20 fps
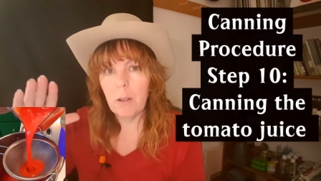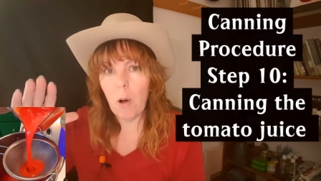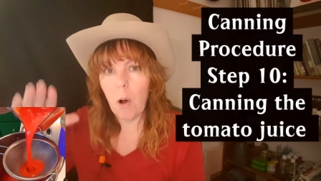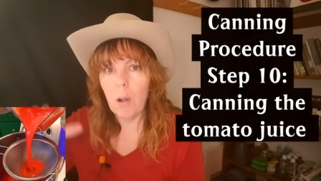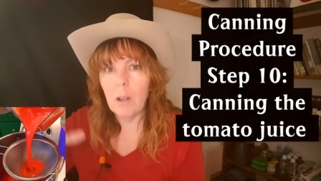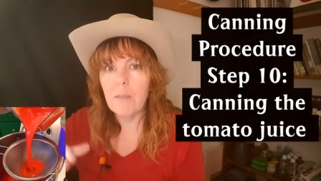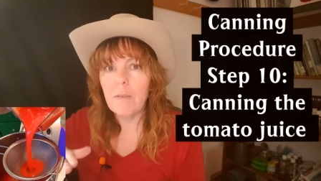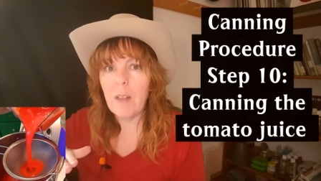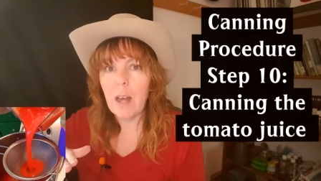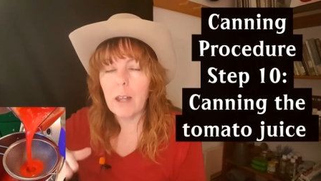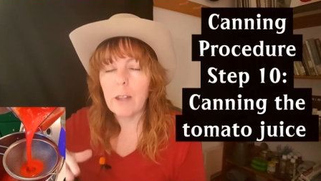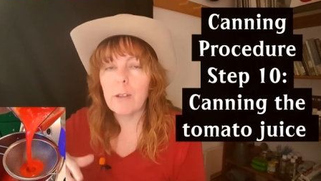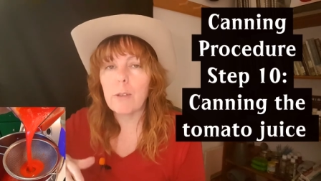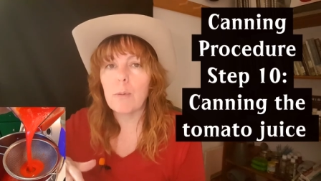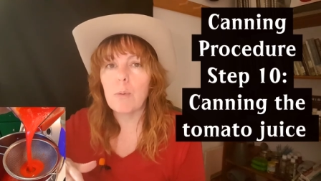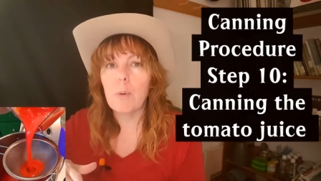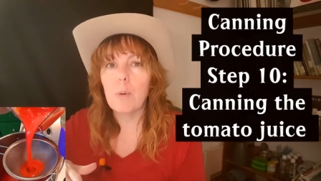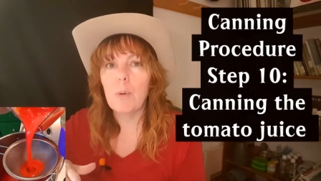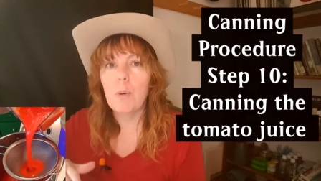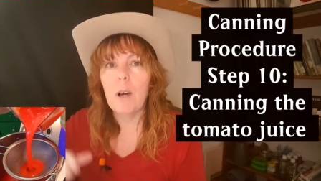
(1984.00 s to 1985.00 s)
all of that,
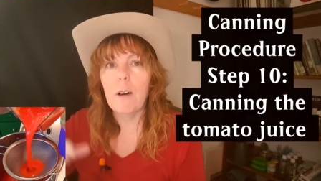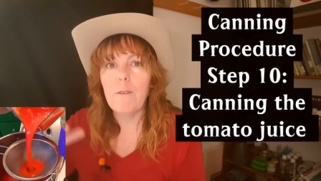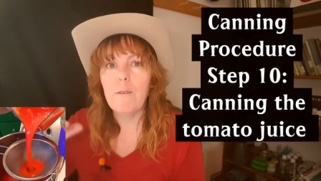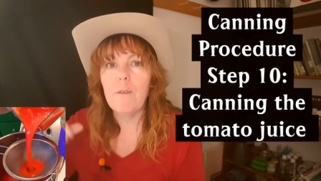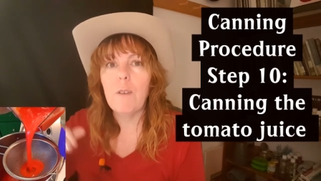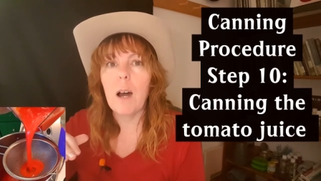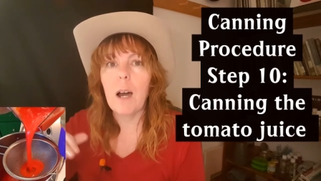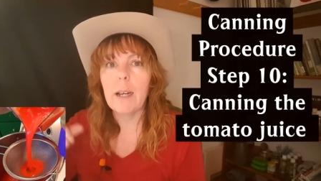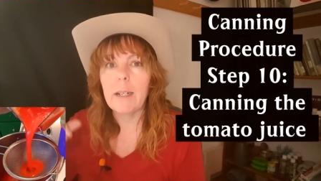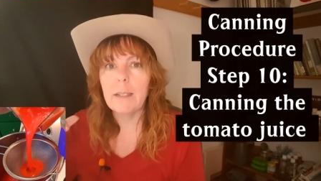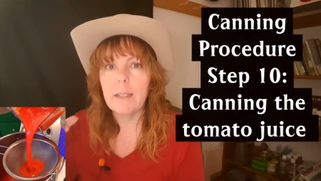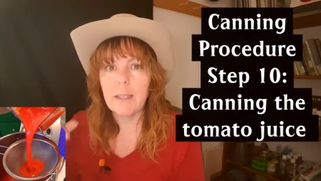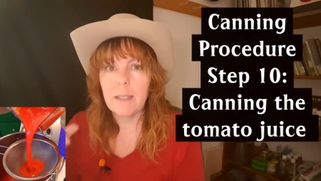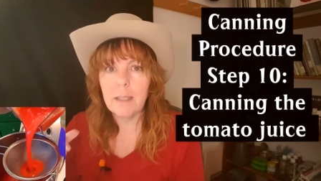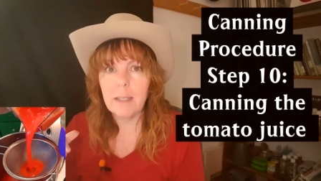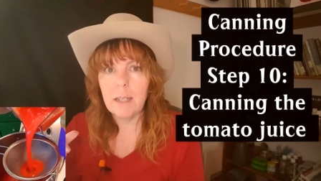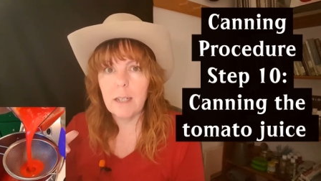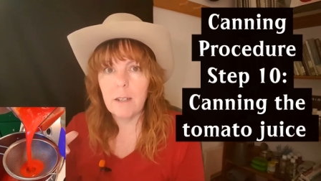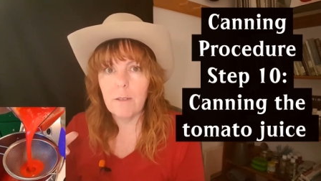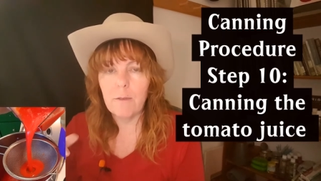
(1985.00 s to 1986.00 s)
through a fine
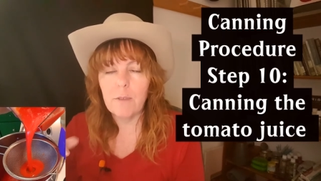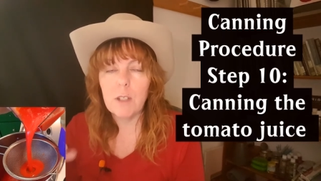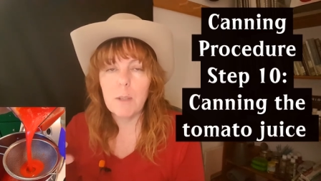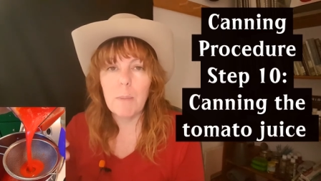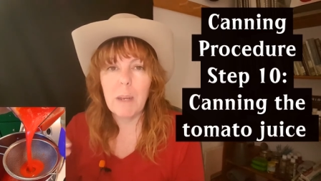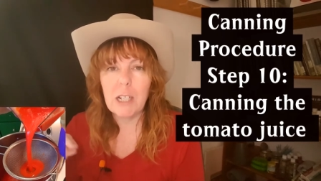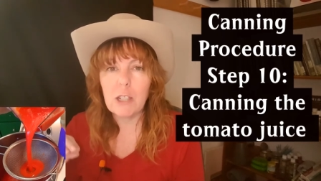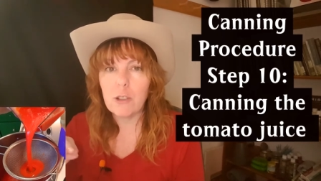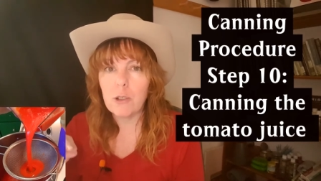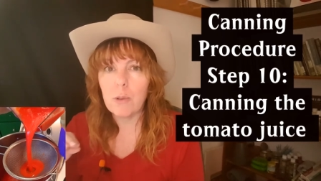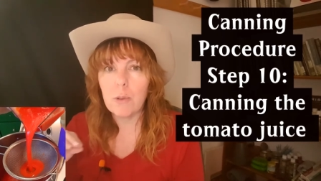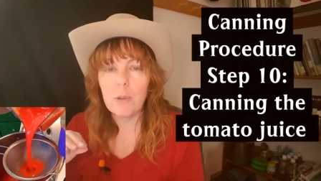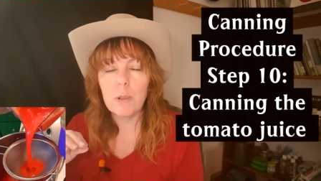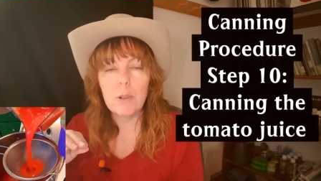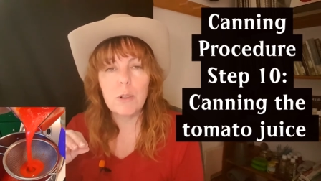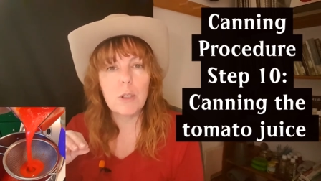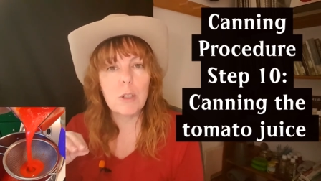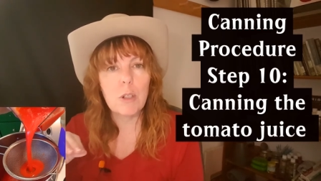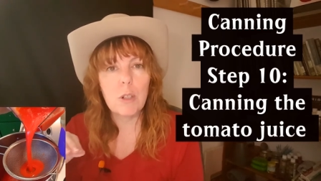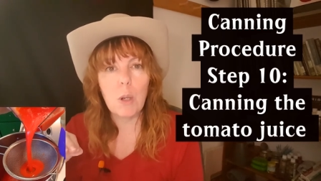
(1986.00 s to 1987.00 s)
sieve to make sure
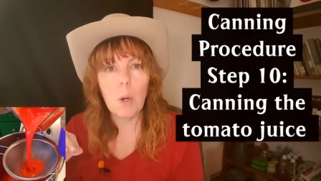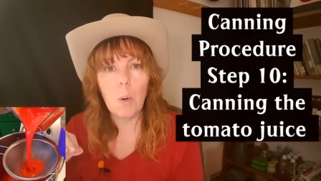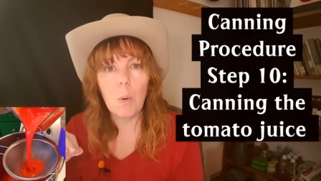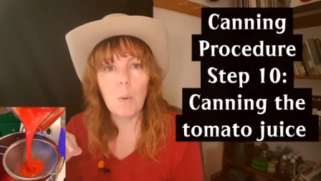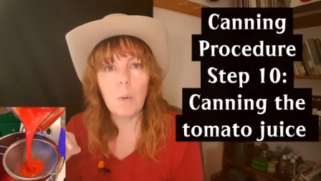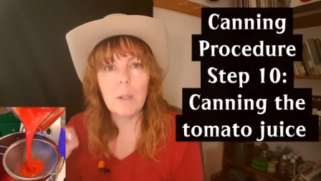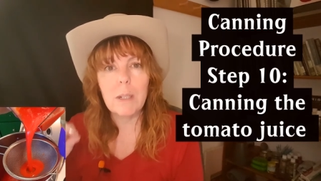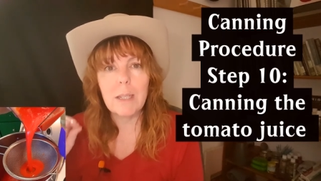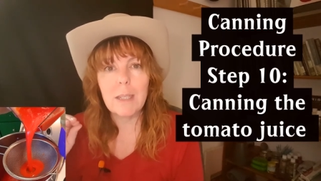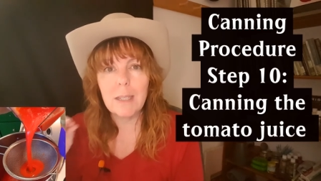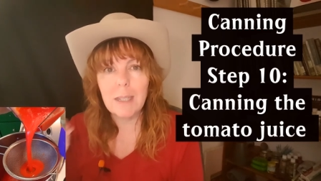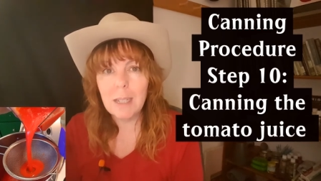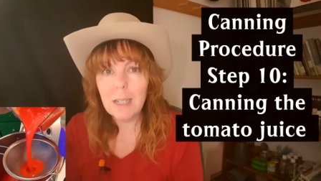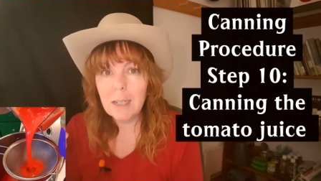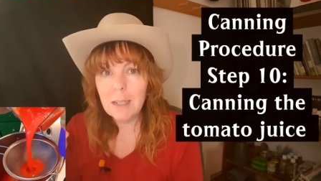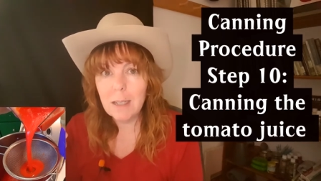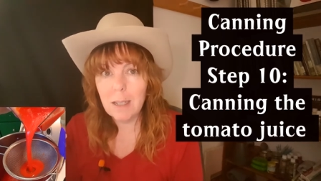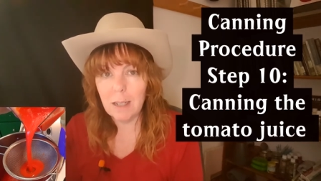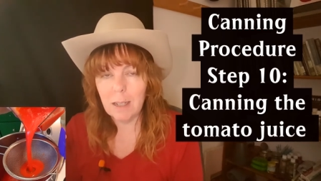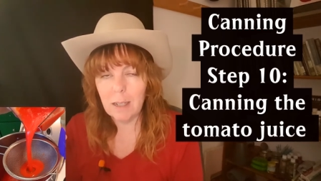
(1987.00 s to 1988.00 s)
there's no
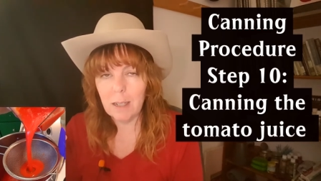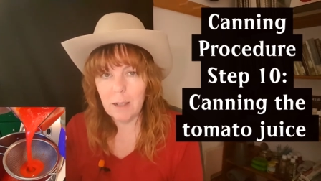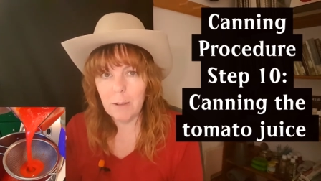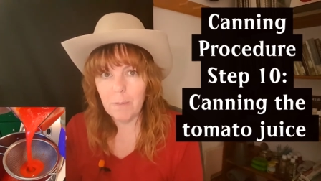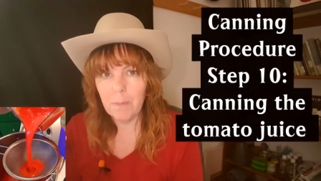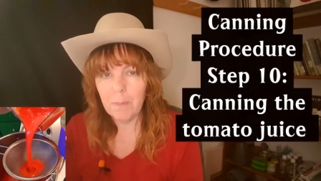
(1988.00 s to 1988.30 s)
seeds in it.